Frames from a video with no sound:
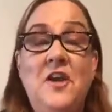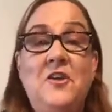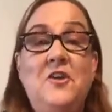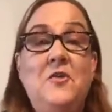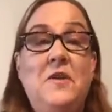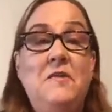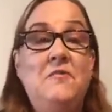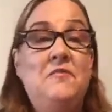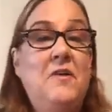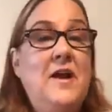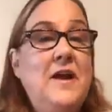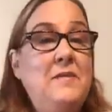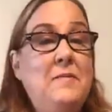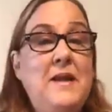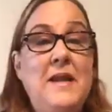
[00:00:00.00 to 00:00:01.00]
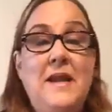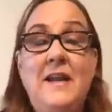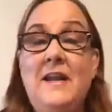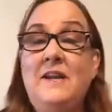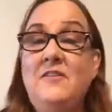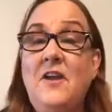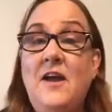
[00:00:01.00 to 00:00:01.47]
You can find me
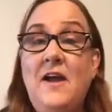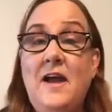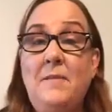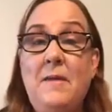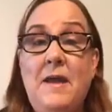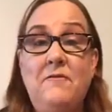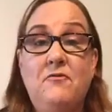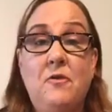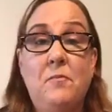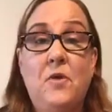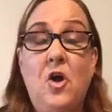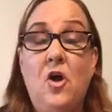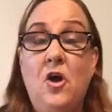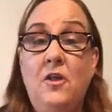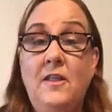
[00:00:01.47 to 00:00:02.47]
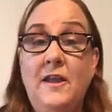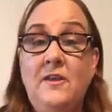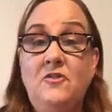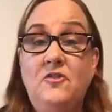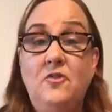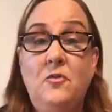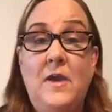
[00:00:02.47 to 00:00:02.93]
anytime at
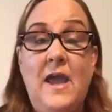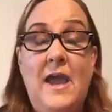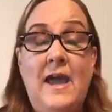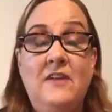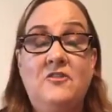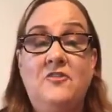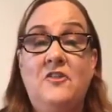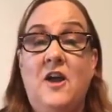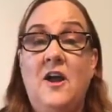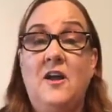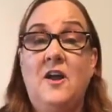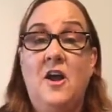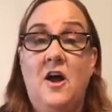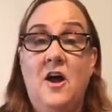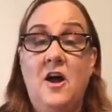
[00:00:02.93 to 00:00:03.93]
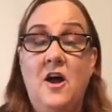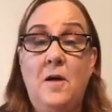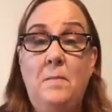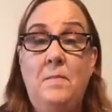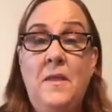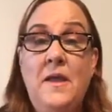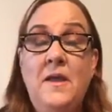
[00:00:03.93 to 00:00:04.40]

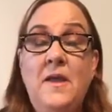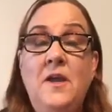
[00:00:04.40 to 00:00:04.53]
FromCallingToCash.com.